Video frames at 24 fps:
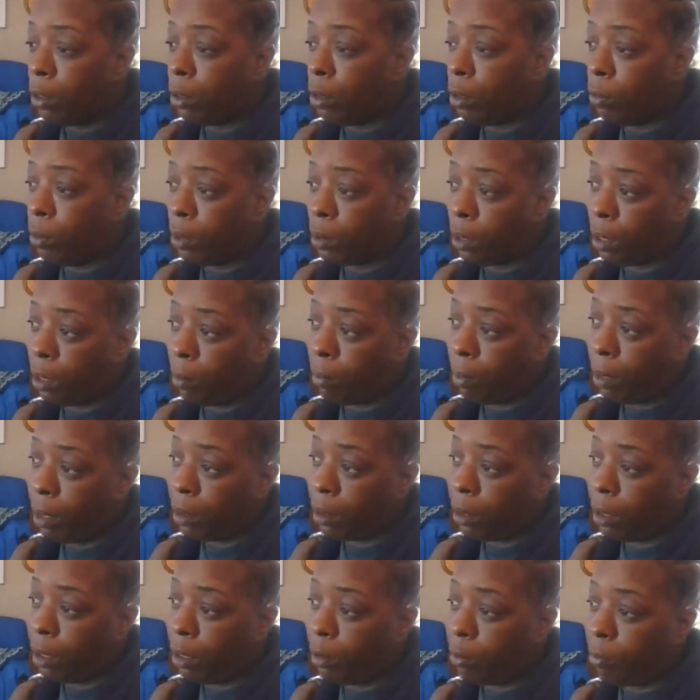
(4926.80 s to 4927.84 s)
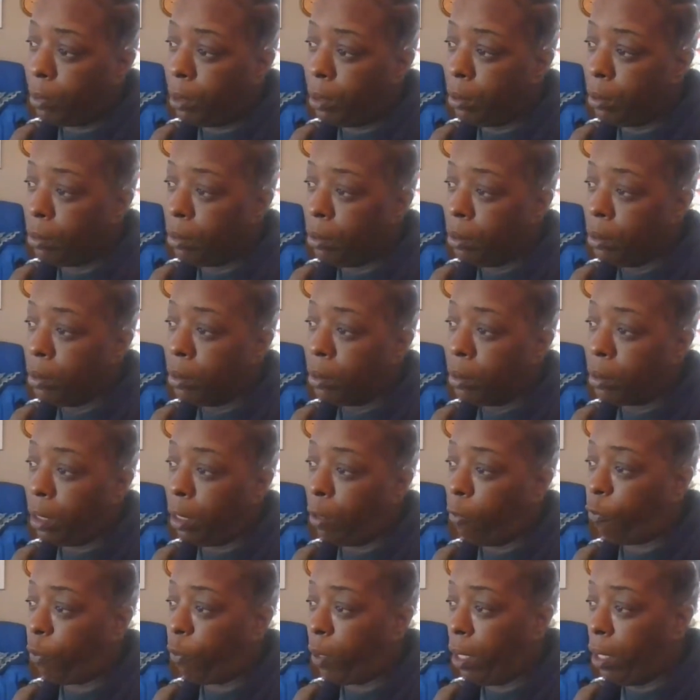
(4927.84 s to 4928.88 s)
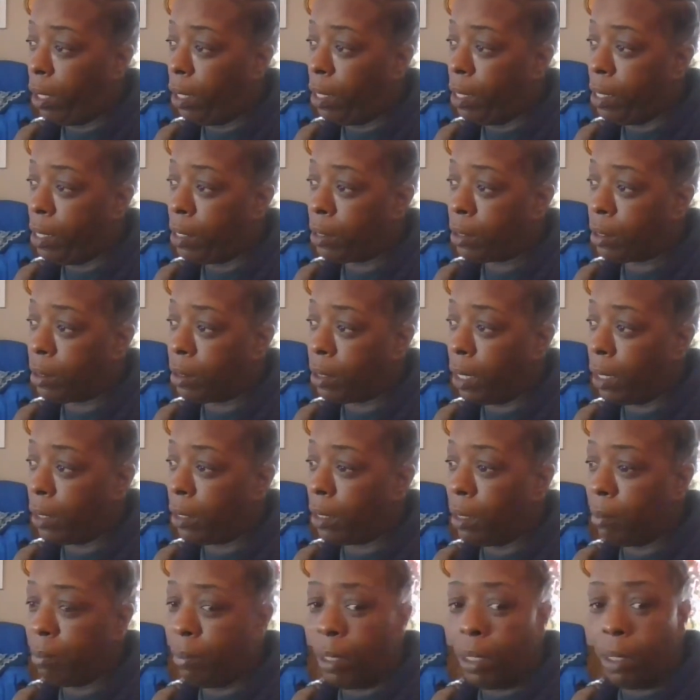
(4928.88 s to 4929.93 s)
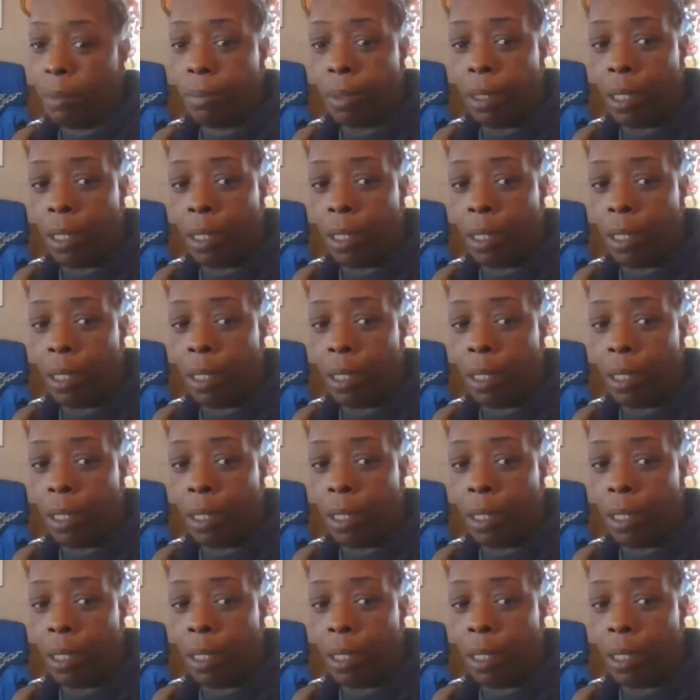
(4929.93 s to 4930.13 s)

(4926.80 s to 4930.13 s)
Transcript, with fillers: You know, one thing about the government, they fast to take their money,